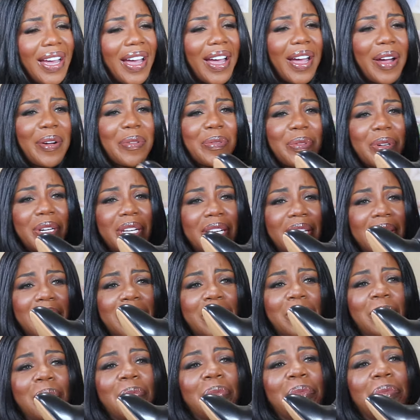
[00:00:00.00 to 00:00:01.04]
I wouldn't.
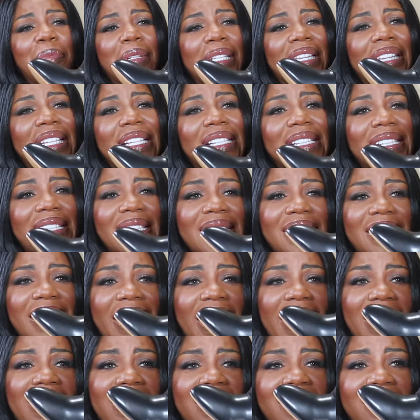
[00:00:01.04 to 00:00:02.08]
But this is
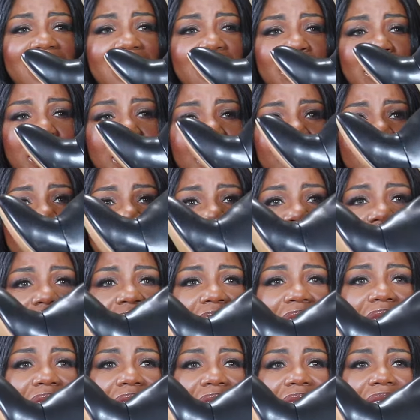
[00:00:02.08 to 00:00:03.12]
how these boots
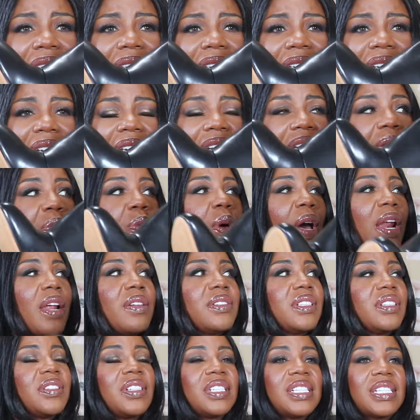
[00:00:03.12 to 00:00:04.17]
look. And while I
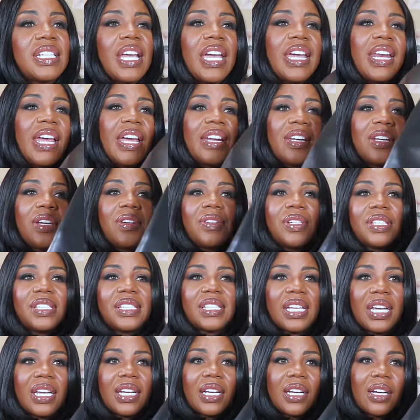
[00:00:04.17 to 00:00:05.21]
was on the site, I
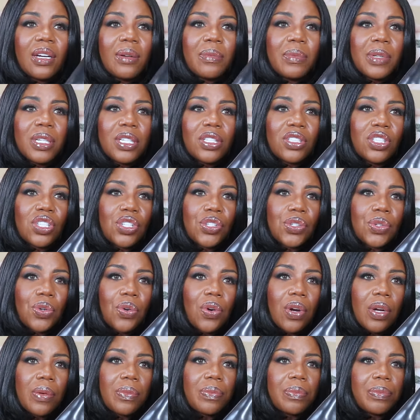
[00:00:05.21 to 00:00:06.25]
noticed they come in the
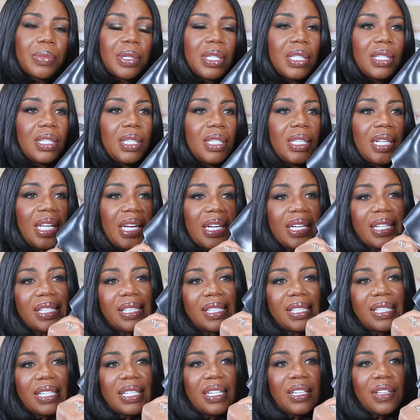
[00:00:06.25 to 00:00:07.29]
short, but like I
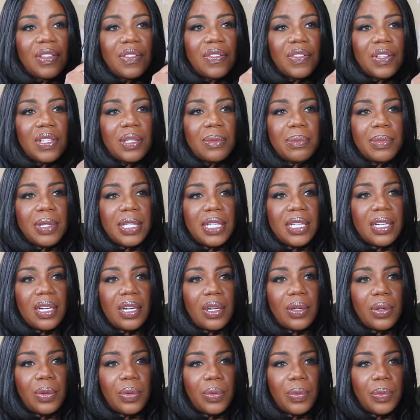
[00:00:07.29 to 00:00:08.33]
said, it's finna be
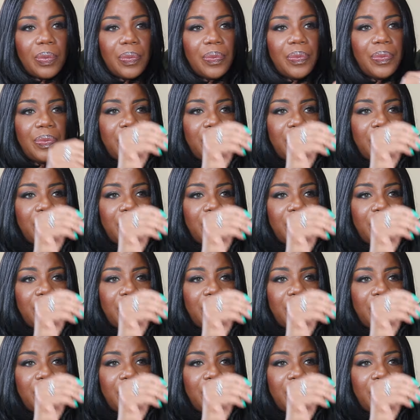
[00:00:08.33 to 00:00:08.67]
cold.